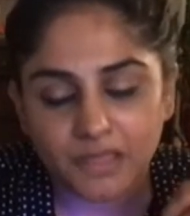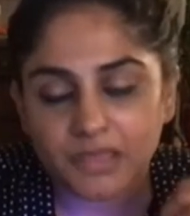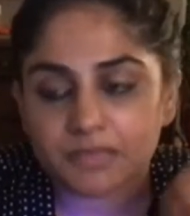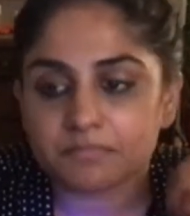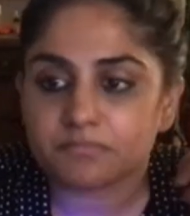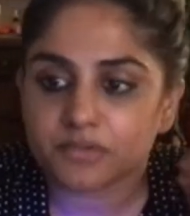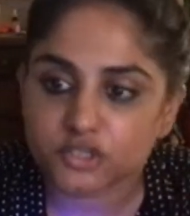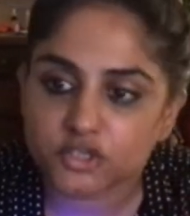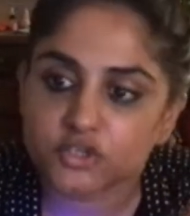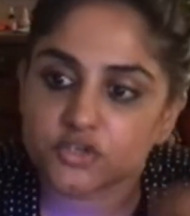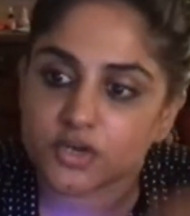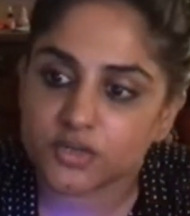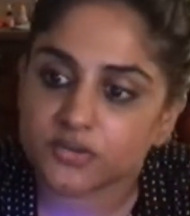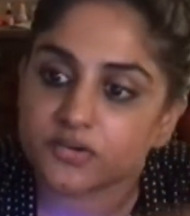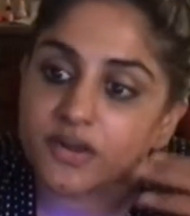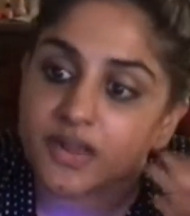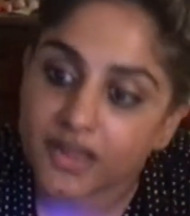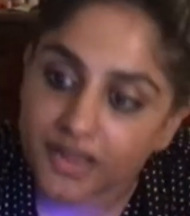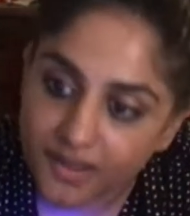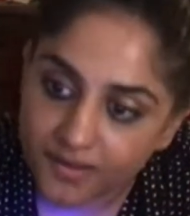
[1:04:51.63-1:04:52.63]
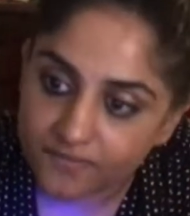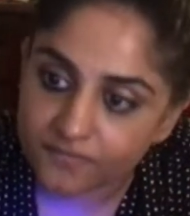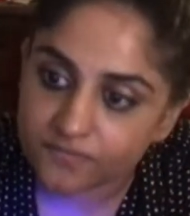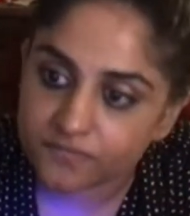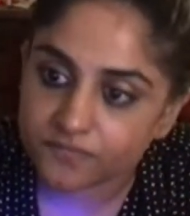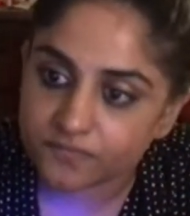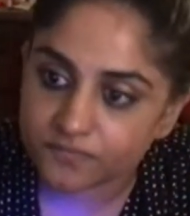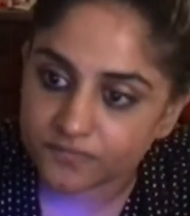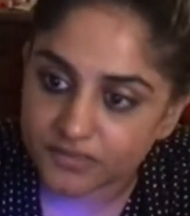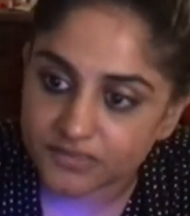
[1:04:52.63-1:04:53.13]
I much rather
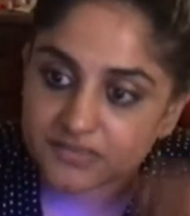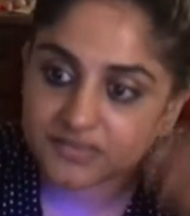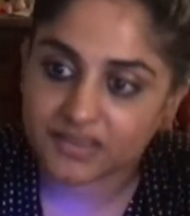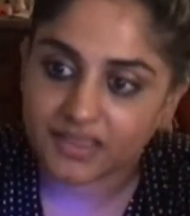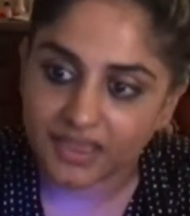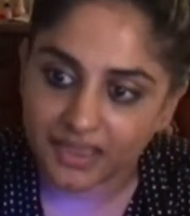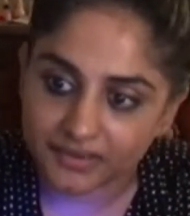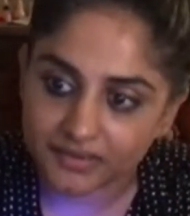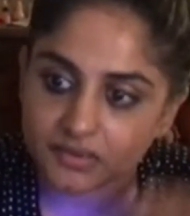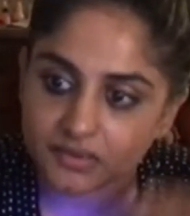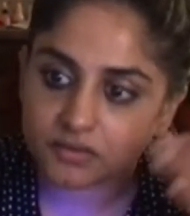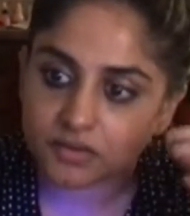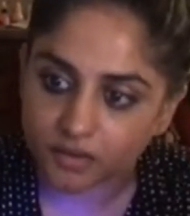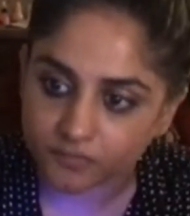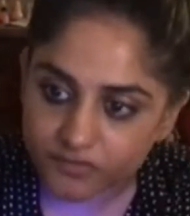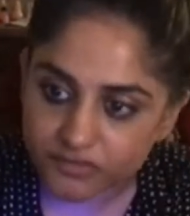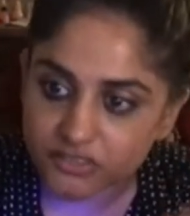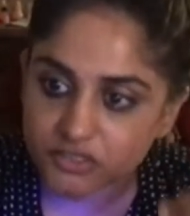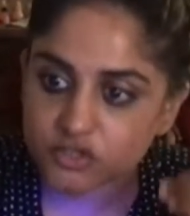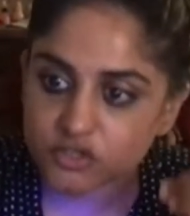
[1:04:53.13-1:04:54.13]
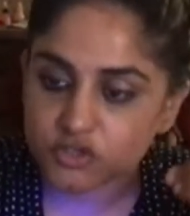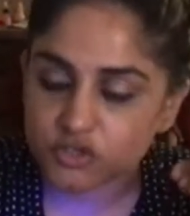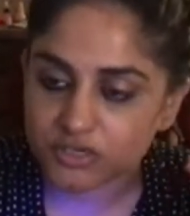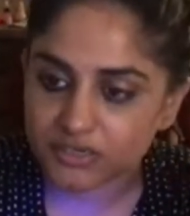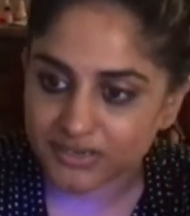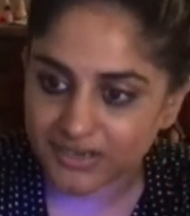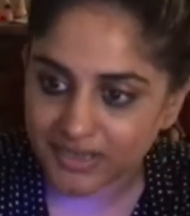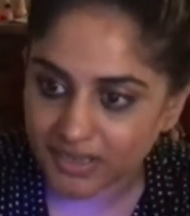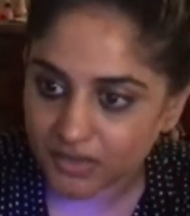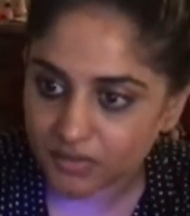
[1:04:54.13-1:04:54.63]
have this candid
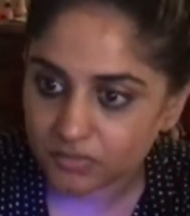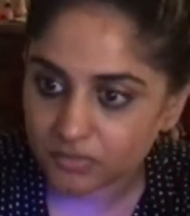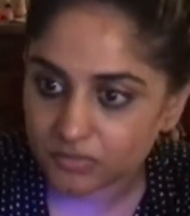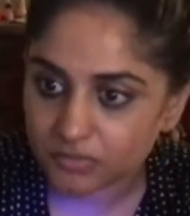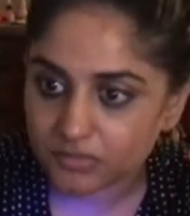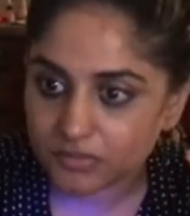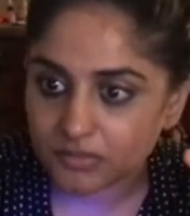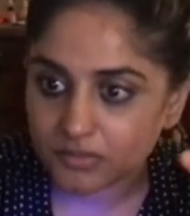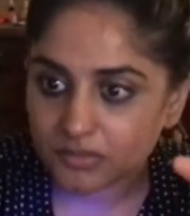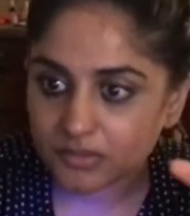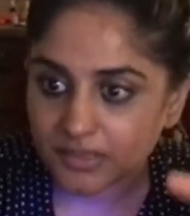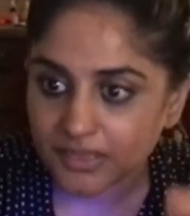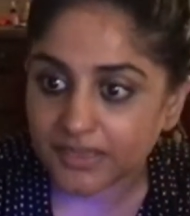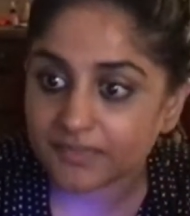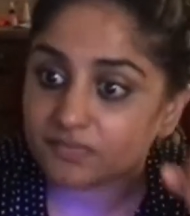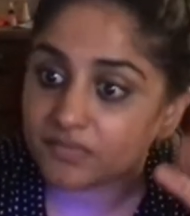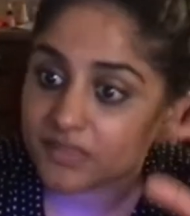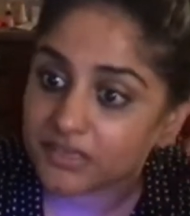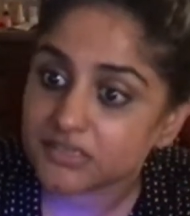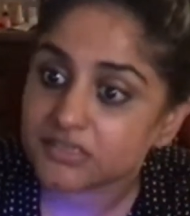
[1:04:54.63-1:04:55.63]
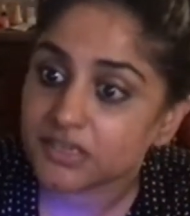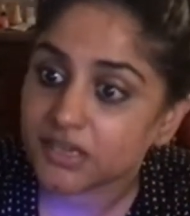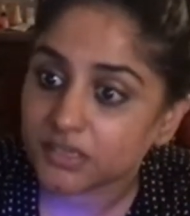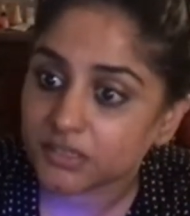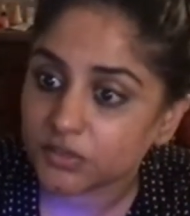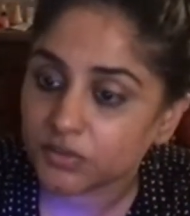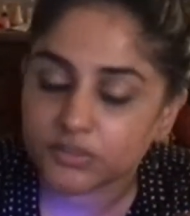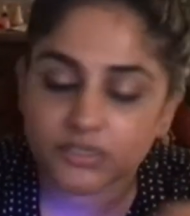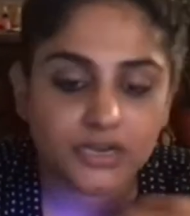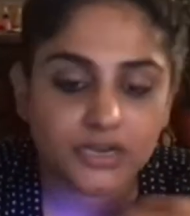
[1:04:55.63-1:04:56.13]
conversation now and then
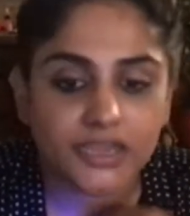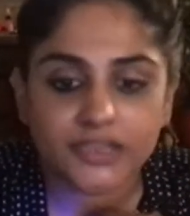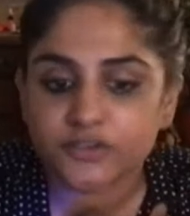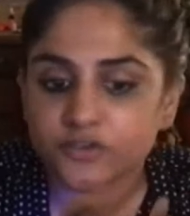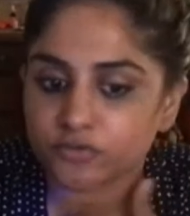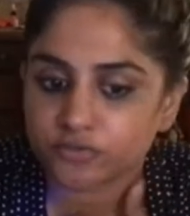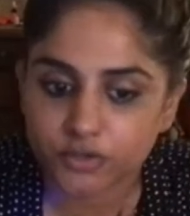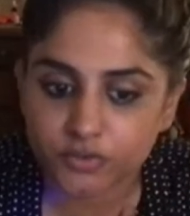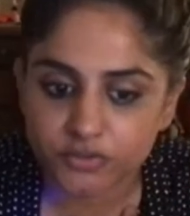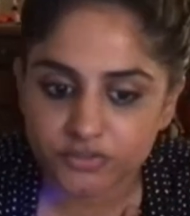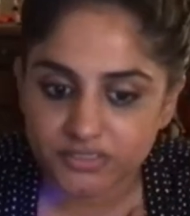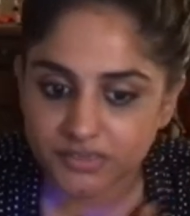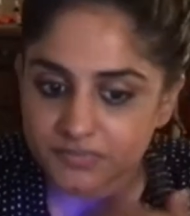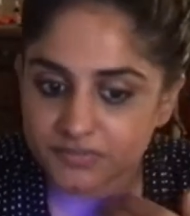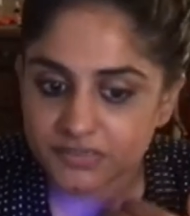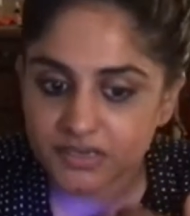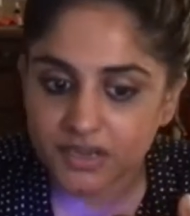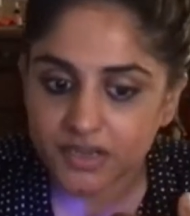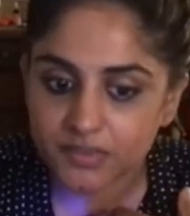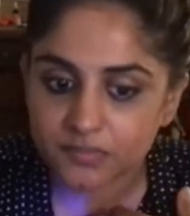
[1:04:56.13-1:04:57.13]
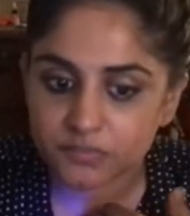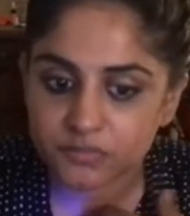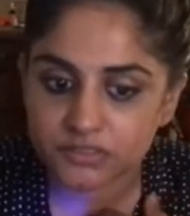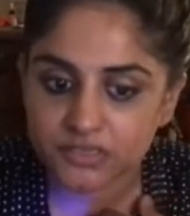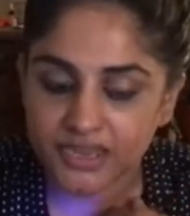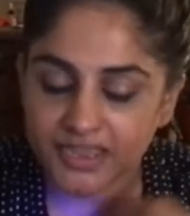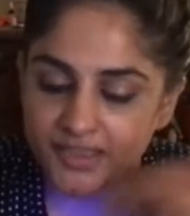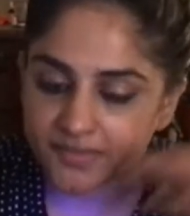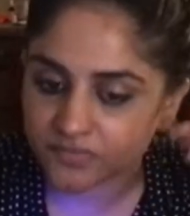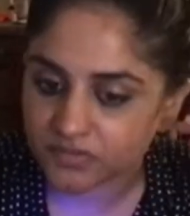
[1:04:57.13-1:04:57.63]
tell you that I don't know.
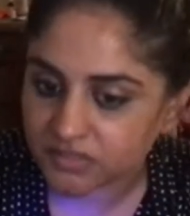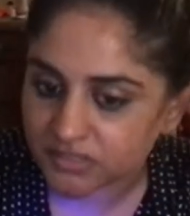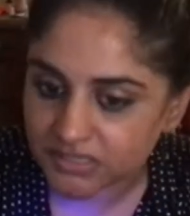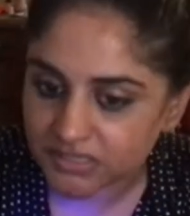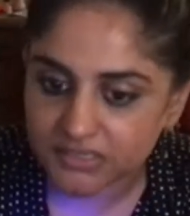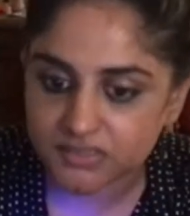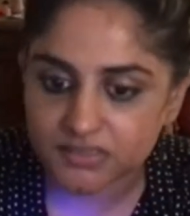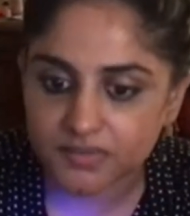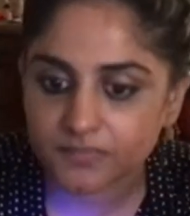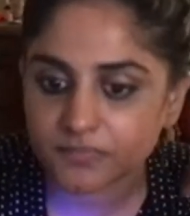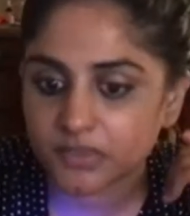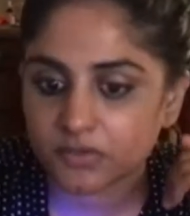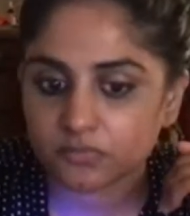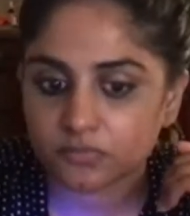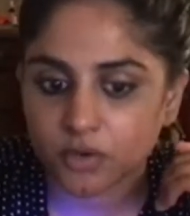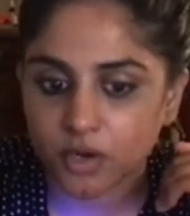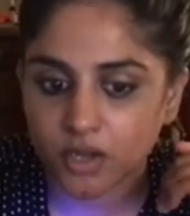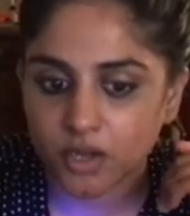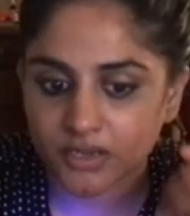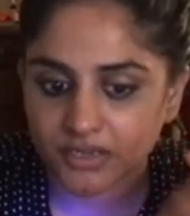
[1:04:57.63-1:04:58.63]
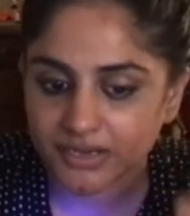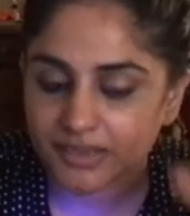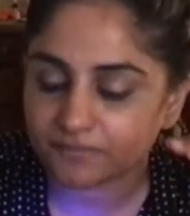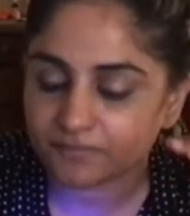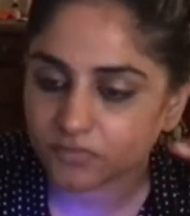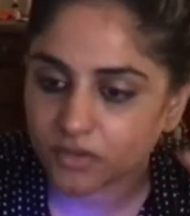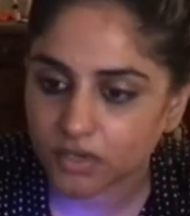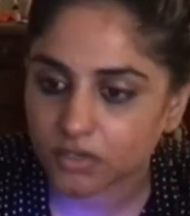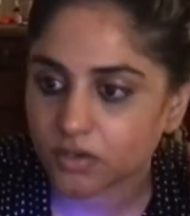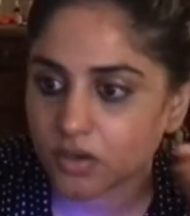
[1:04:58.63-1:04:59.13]
Sometimes I have seen something wrong and
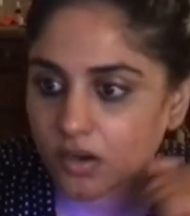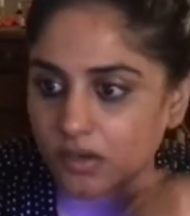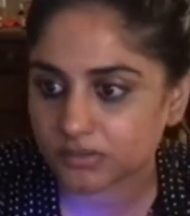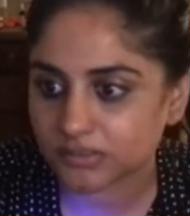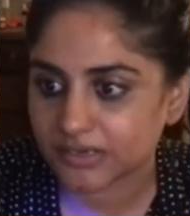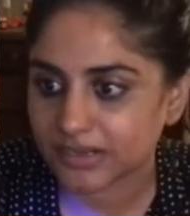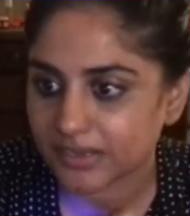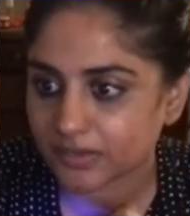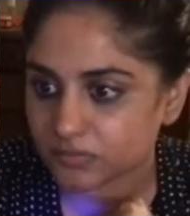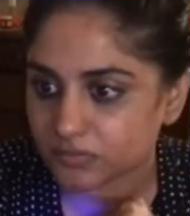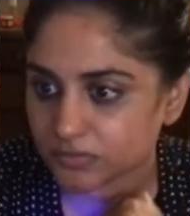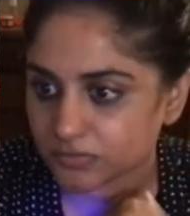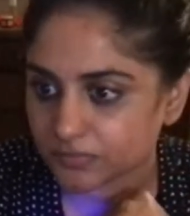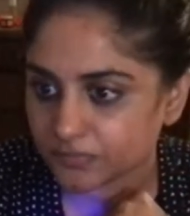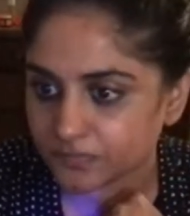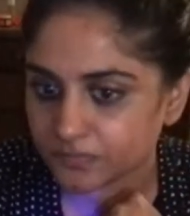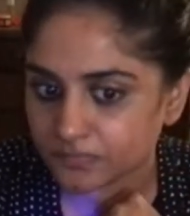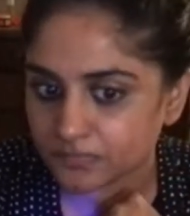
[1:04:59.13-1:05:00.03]
I'm not called it out.